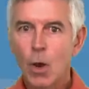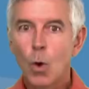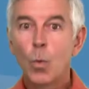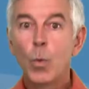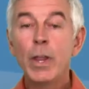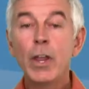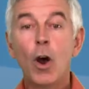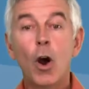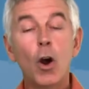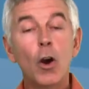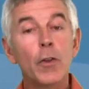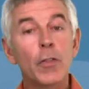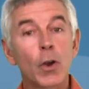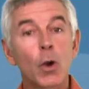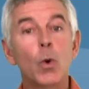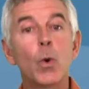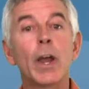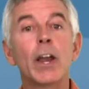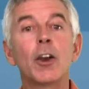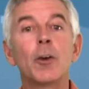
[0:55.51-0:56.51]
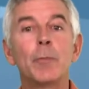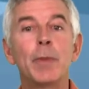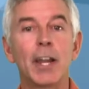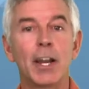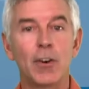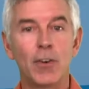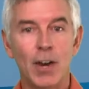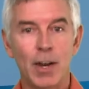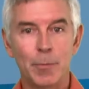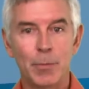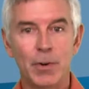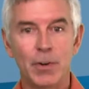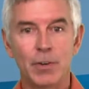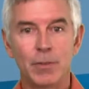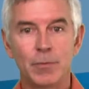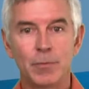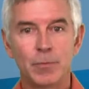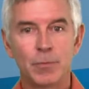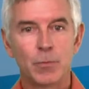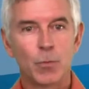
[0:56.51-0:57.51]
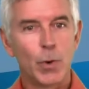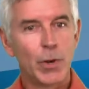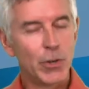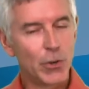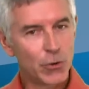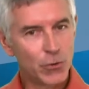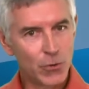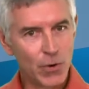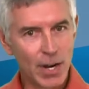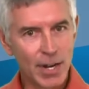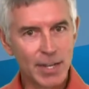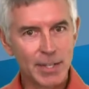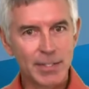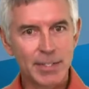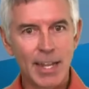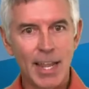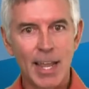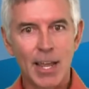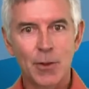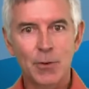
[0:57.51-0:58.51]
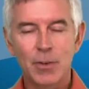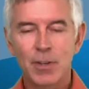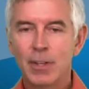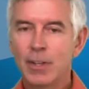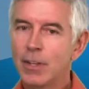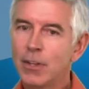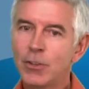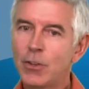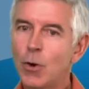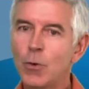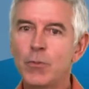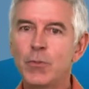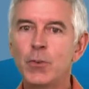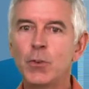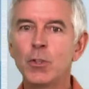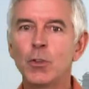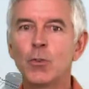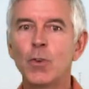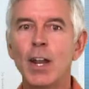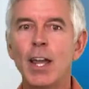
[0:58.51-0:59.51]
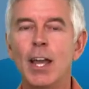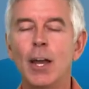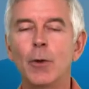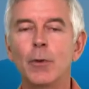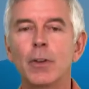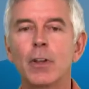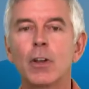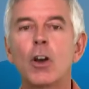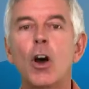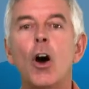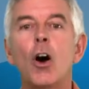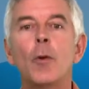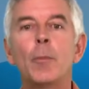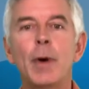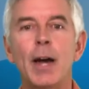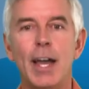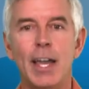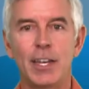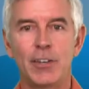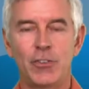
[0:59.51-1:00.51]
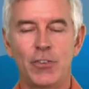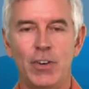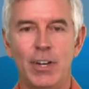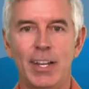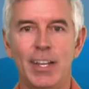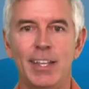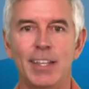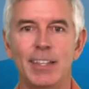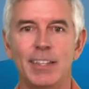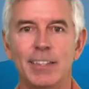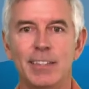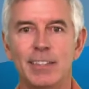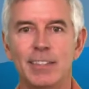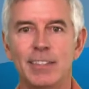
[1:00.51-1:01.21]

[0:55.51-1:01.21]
We are the quicker picker-upper. When your truck is down, don't fool around. Call Pine Tree.